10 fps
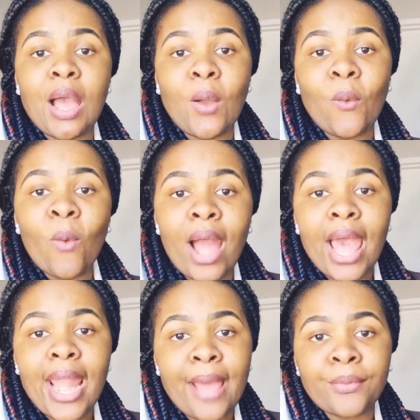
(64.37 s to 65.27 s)

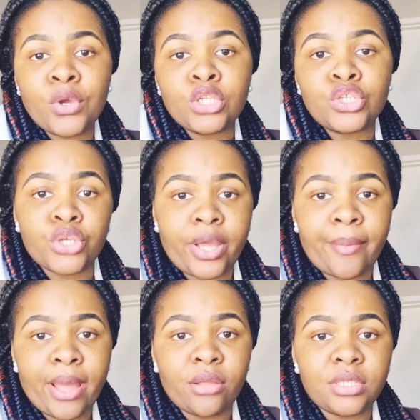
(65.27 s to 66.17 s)
what I'm going to talk
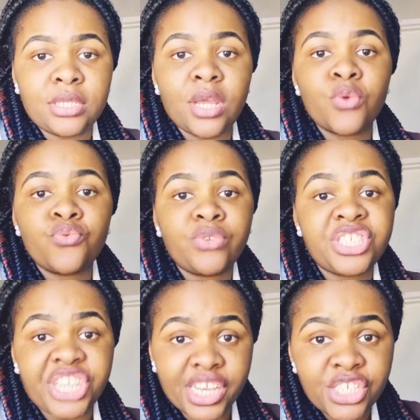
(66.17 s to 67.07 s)
about:
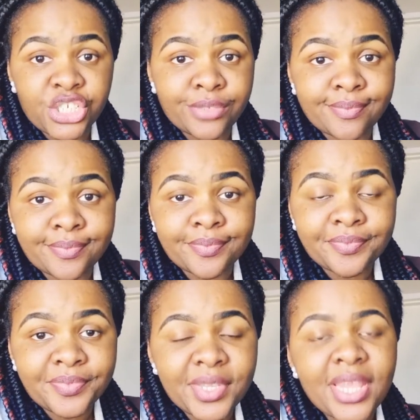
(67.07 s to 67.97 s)
rejection.
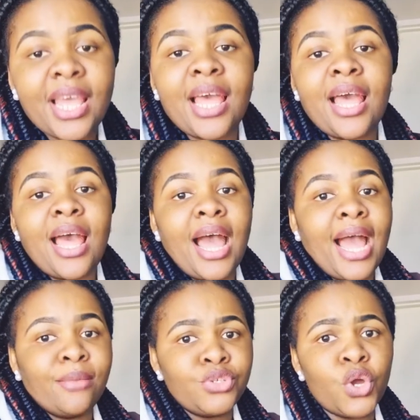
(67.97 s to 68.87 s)

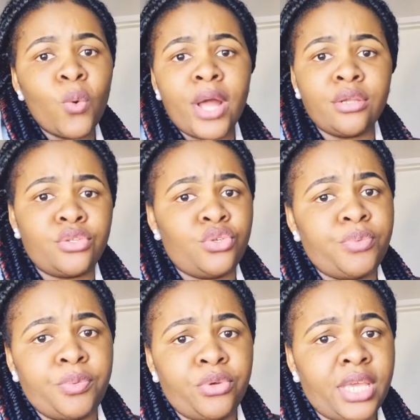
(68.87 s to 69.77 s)
I'm sure one or two
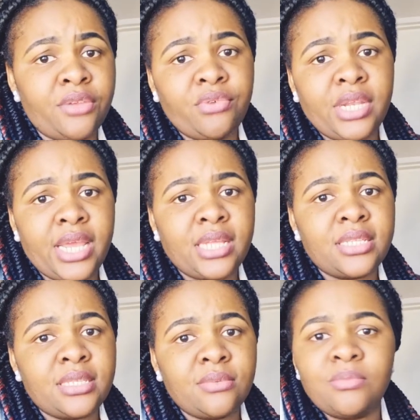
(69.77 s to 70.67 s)
people can relate
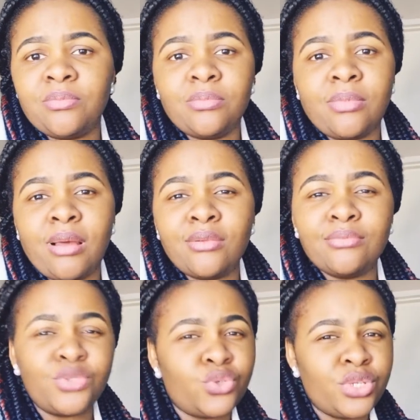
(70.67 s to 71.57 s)

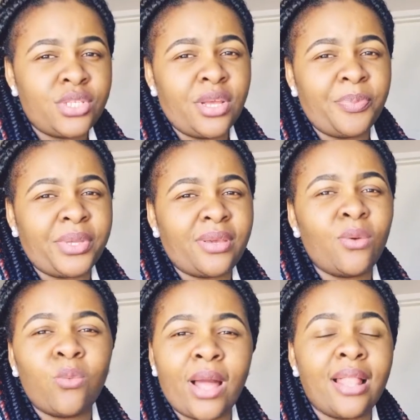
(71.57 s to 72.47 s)
to this topic.
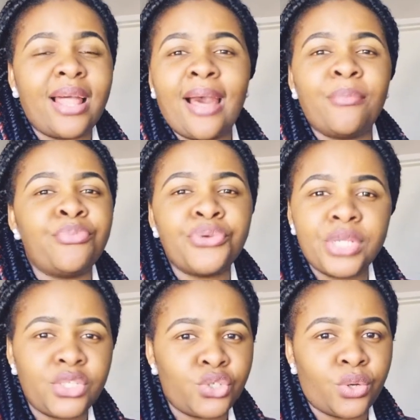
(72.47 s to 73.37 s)
Well, I'm pretty
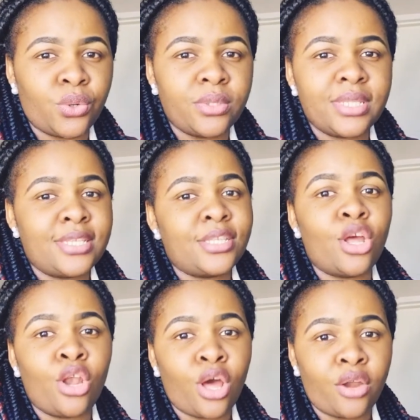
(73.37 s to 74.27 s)
sure there's a
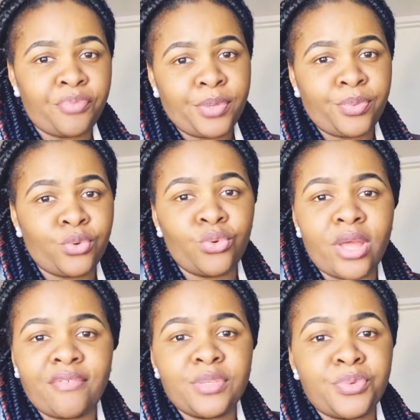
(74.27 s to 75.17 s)
lot of people who
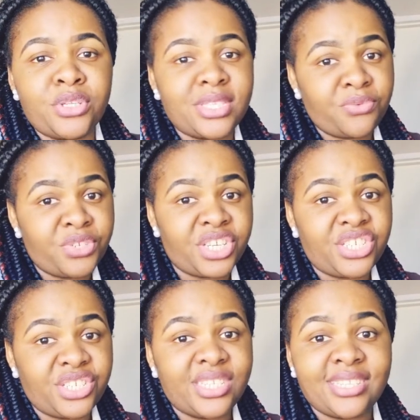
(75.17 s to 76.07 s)
have experienced
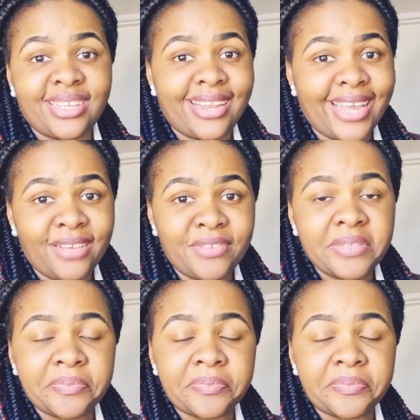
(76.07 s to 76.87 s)
rejection in their lives.